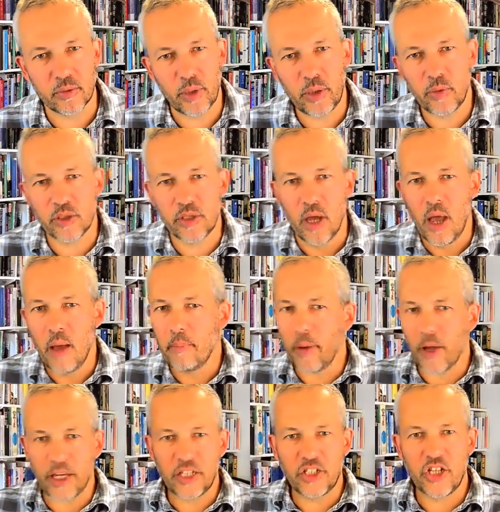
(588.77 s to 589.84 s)
We would
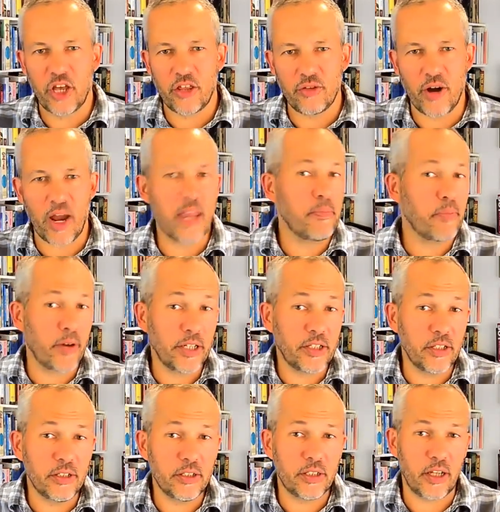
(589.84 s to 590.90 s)
buy each other a present,